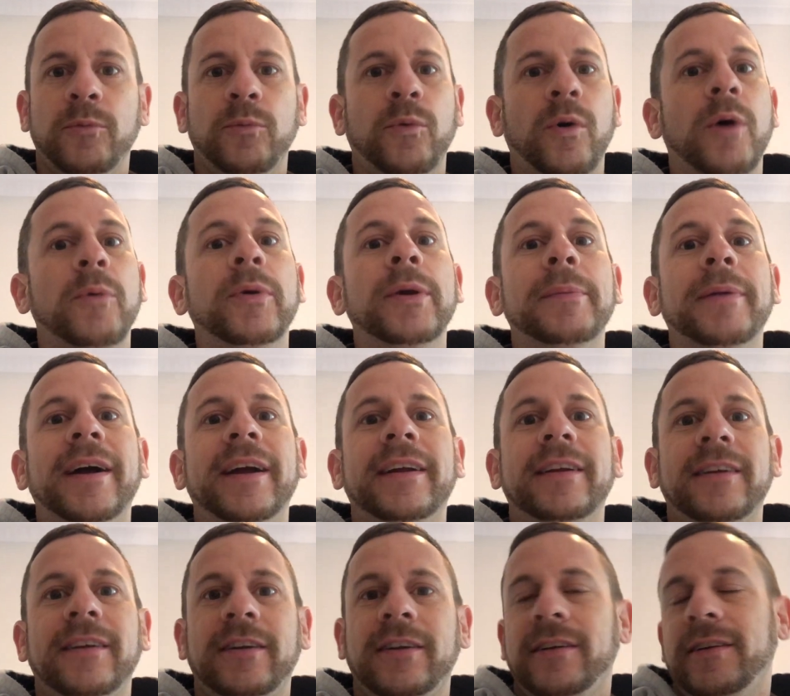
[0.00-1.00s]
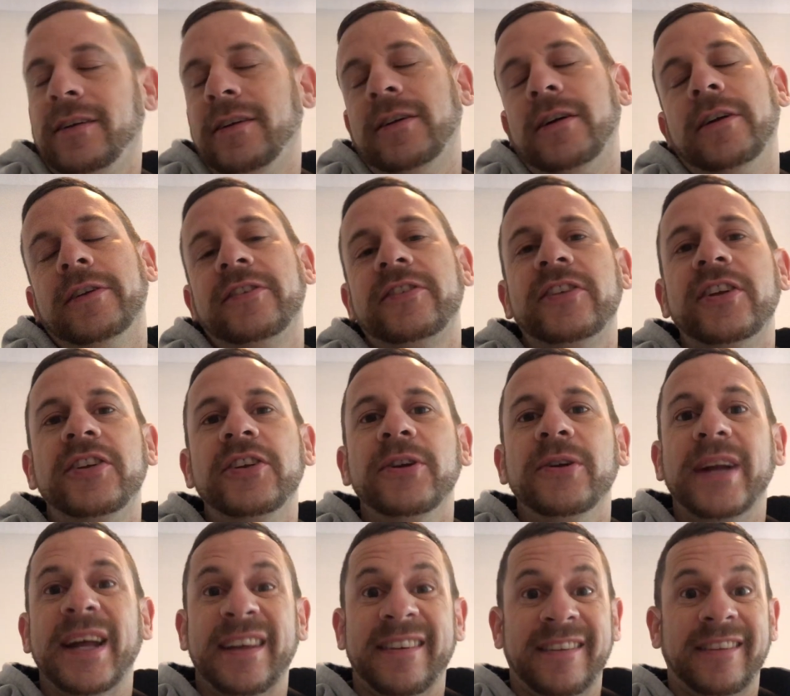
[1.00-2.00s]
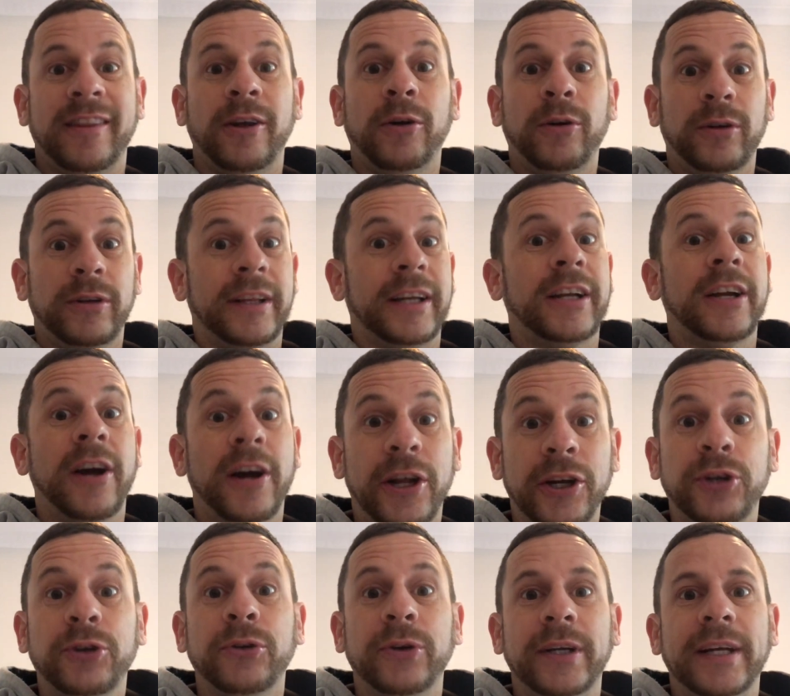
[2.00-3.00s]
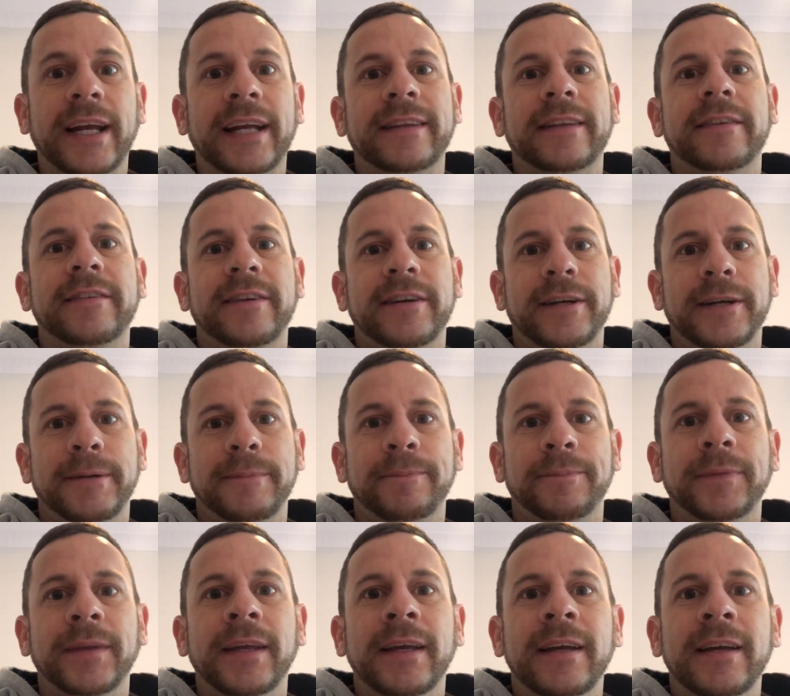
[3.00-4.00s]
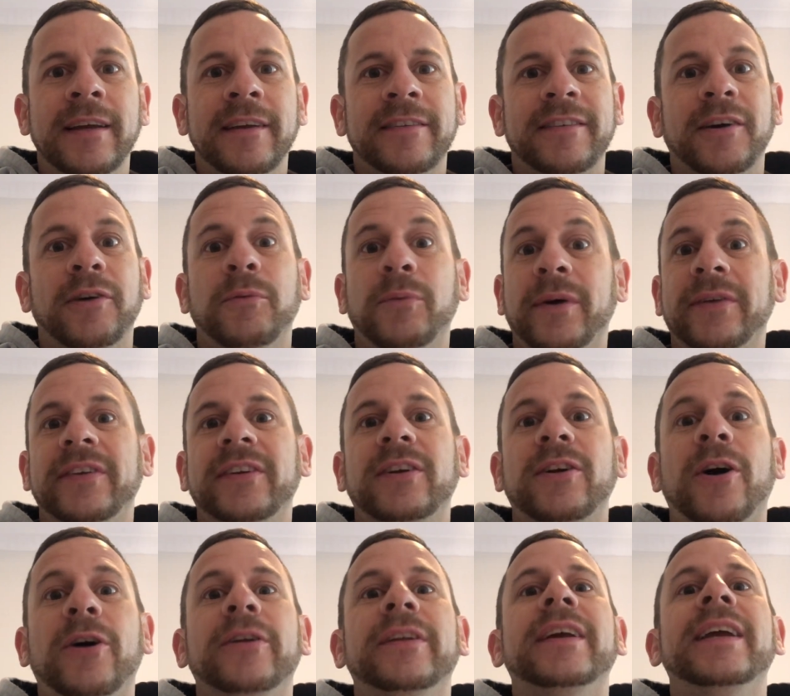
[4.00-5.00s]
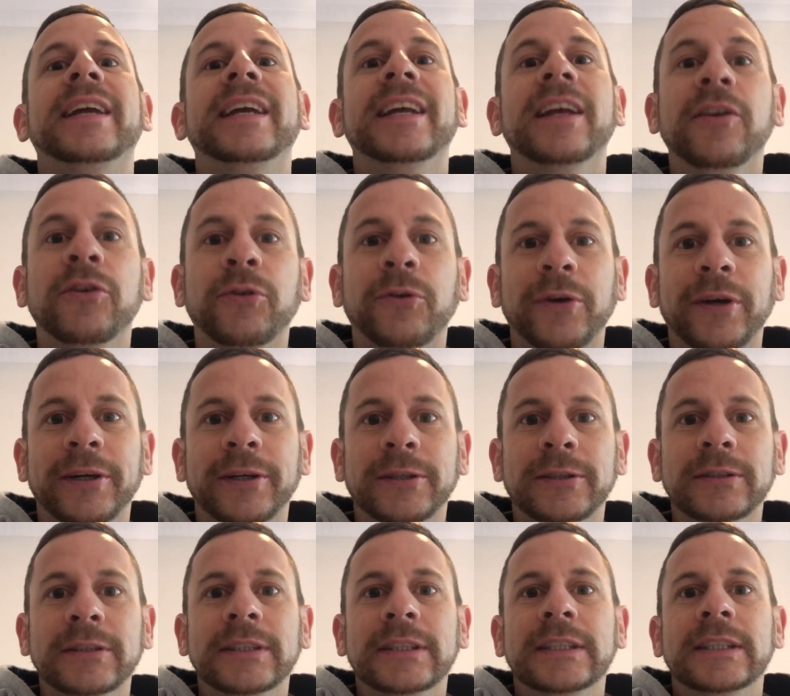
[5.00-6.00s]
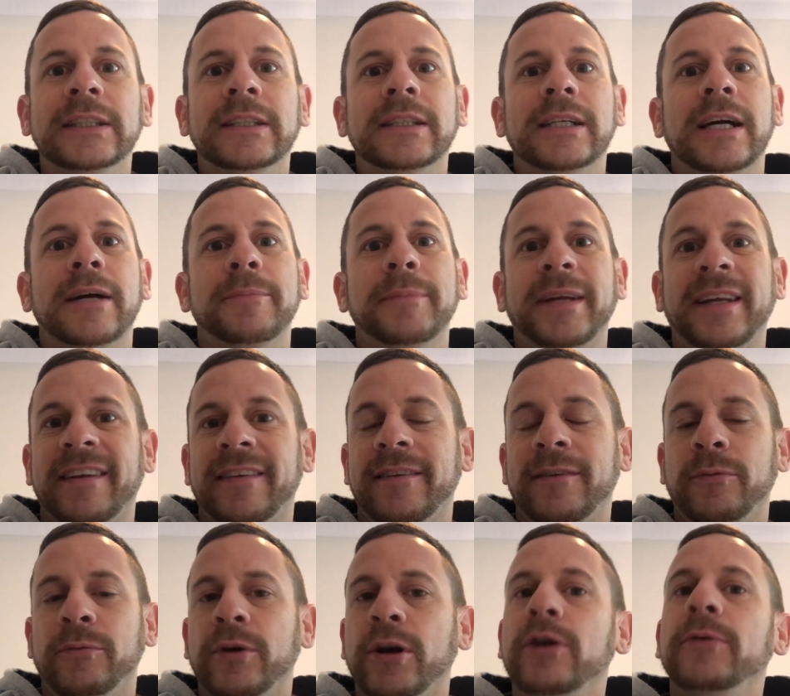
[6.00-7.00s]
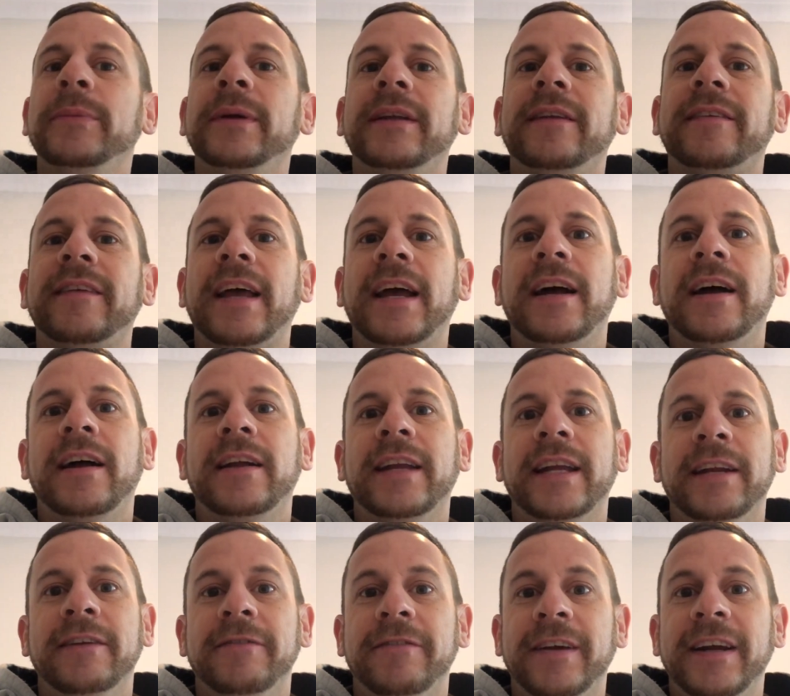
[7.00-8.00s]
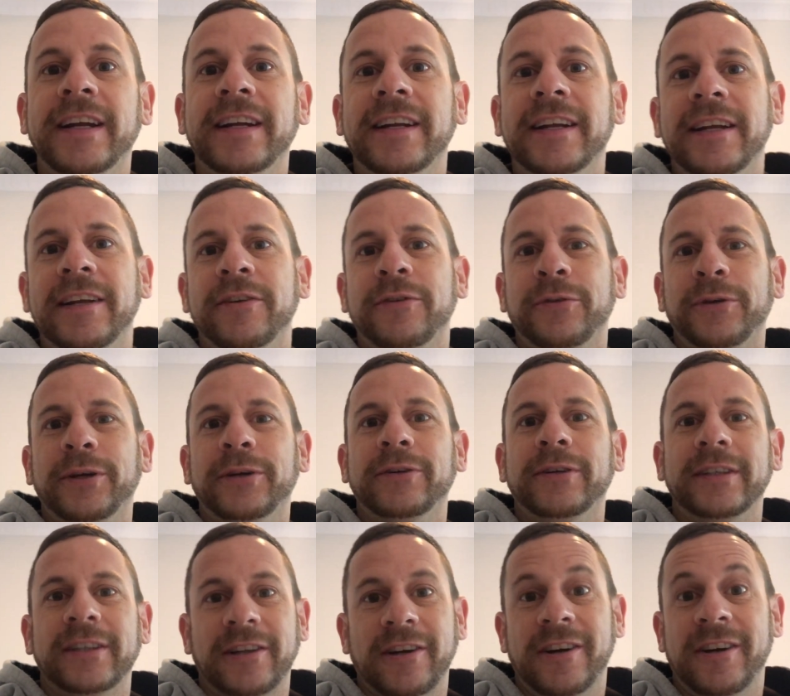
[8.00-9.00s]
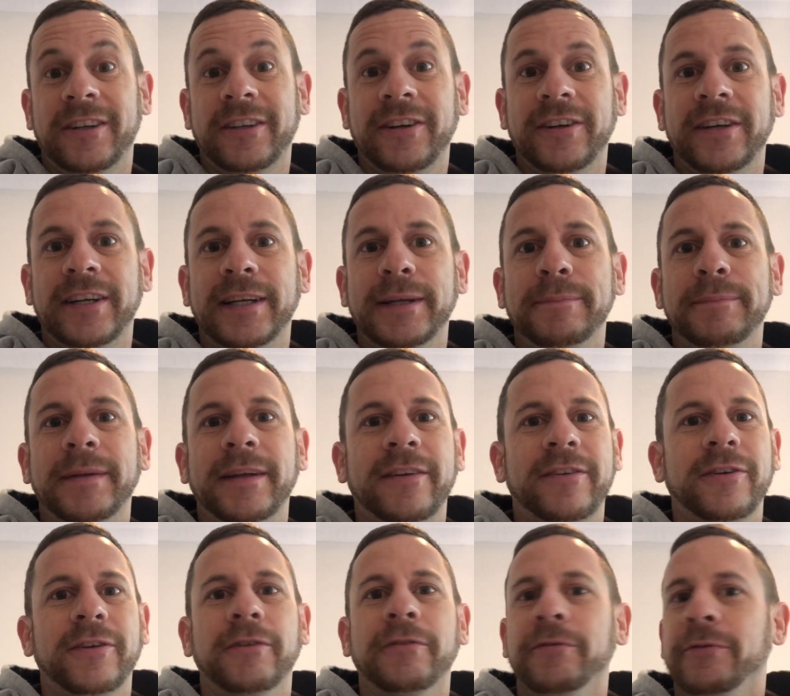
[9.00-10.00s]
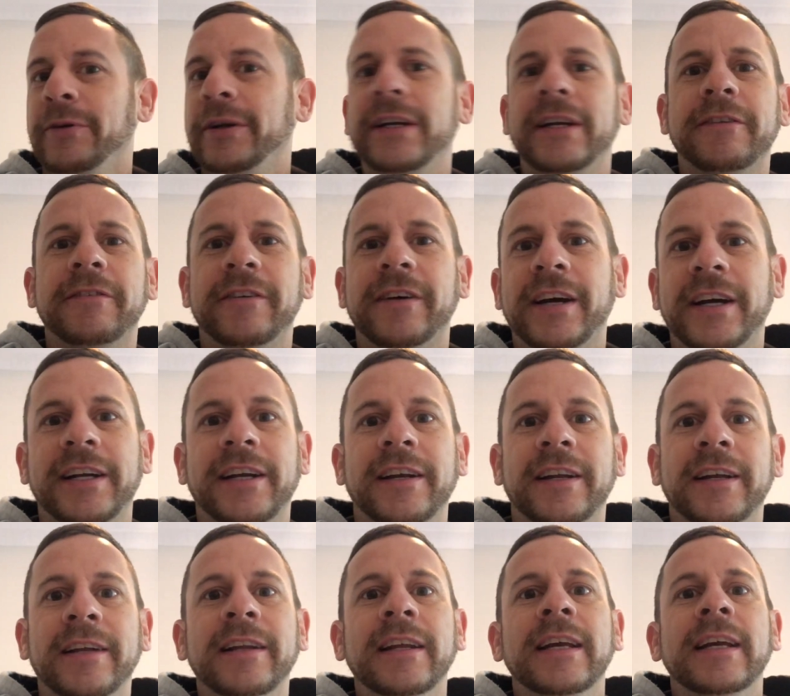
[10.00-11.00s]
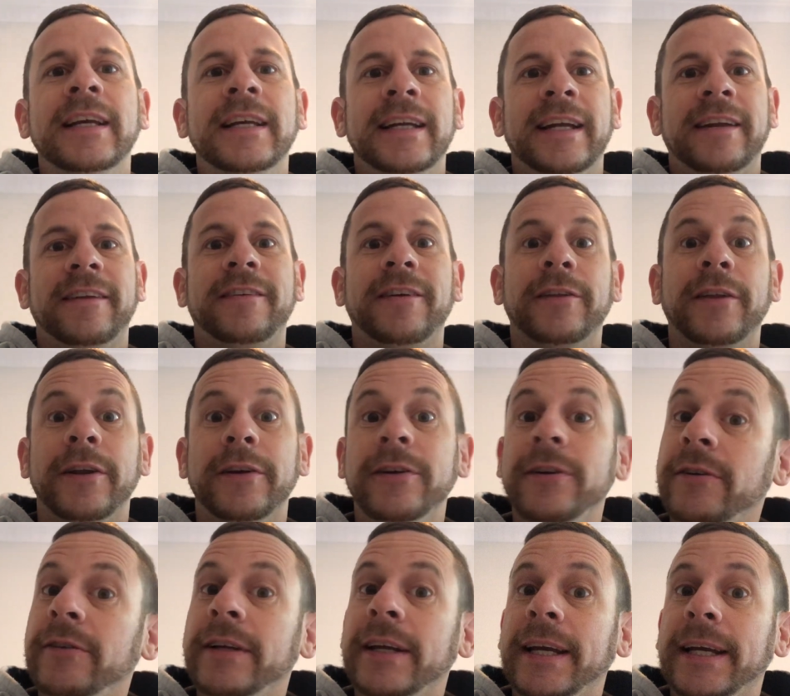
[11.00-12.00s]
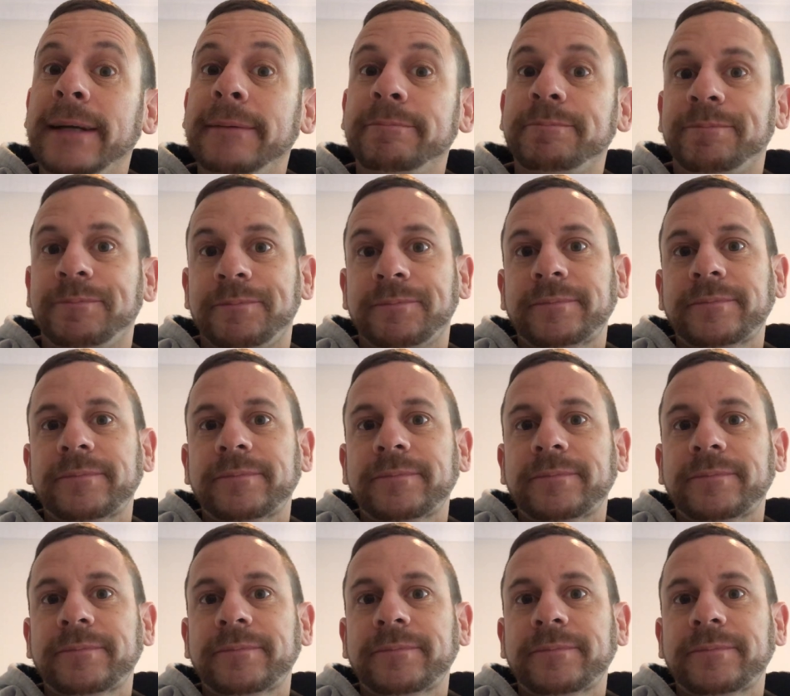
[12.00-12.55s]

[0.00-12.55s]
what we might constitute as the country at the time. So it wasn't called Israel because the Romans had invaded Israel and conquered it and sort of redivided it. And so the new name